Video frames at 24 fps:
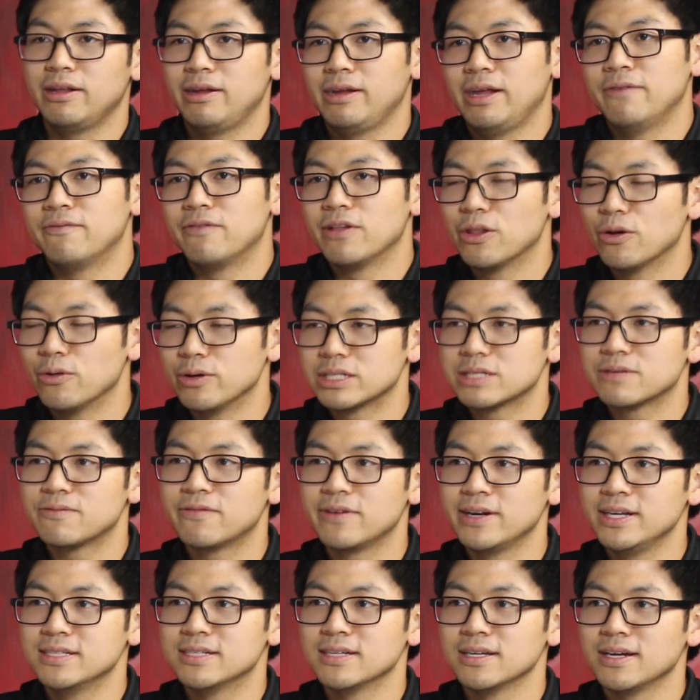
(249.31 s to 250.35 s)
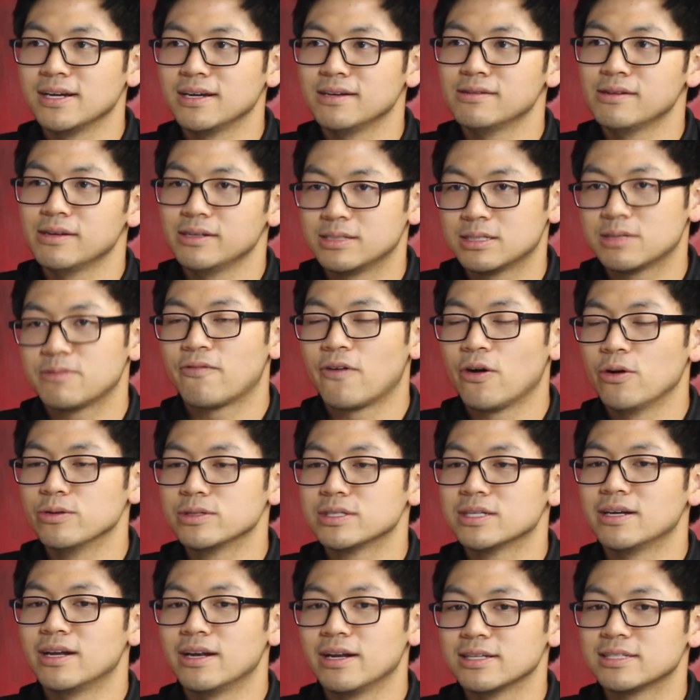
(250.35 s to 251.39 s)
even though it's freezing, it's
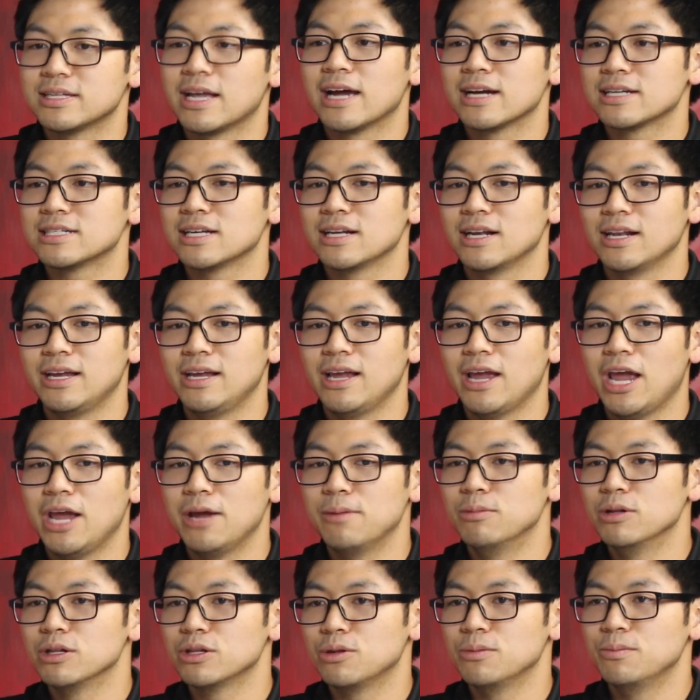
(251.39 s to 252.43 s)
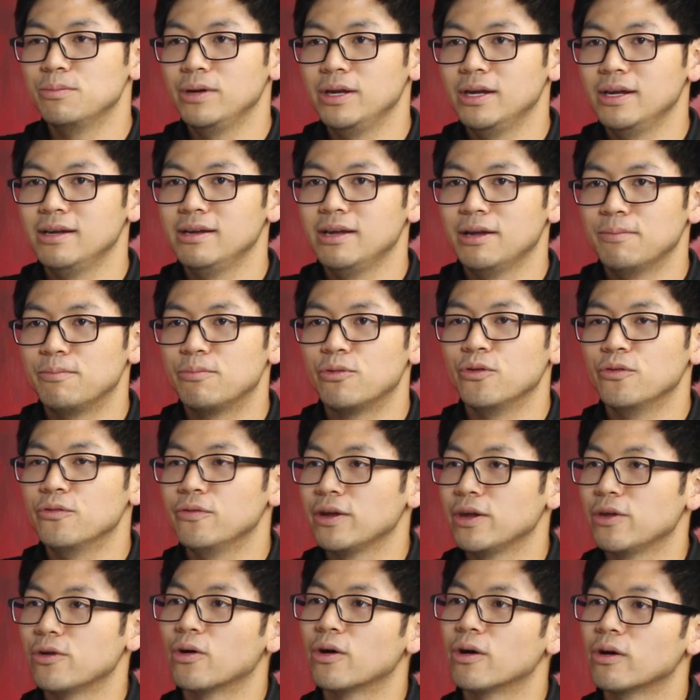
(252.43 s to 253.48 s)
frozen, it's actually able to be
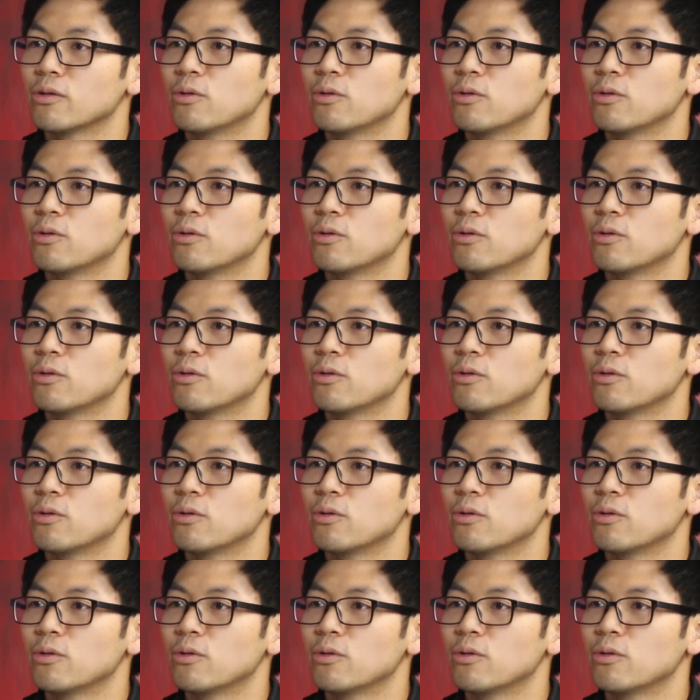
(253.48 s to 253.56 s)
improving your